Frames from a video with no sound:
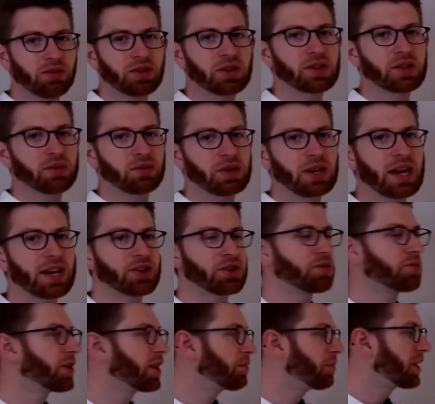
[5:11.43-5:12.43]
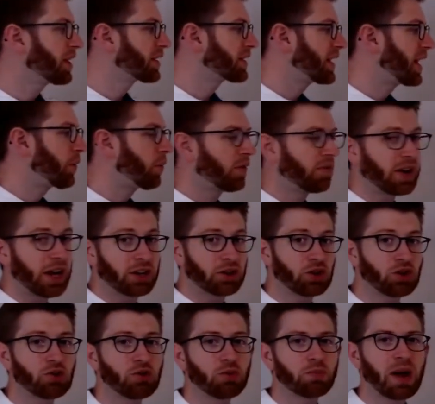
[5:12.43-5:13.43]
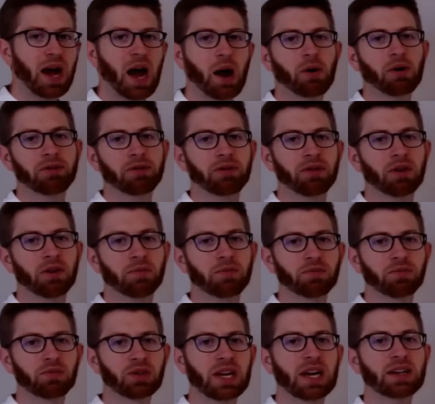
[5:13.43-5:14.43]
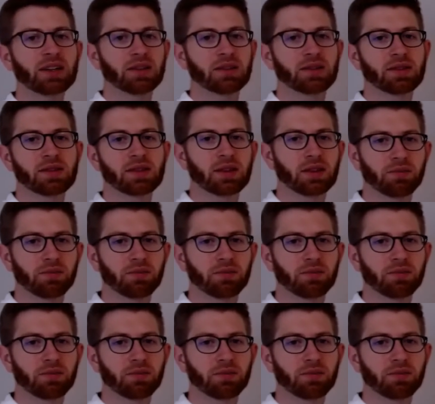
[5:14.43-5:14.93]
the reaction rate because now we've got two powerful reactants that